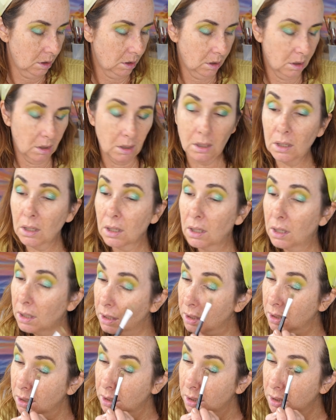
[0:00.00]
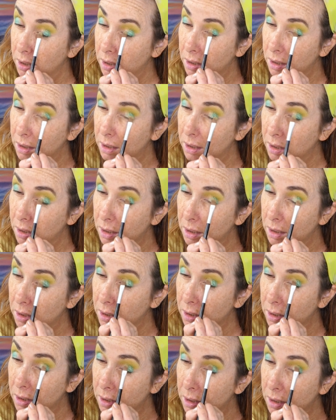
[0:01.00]

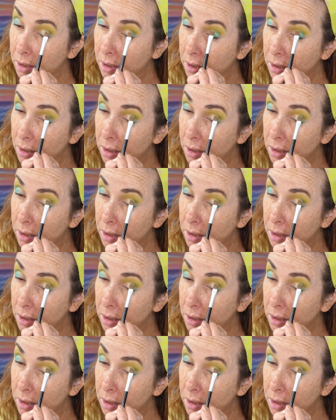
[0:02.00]
(silence)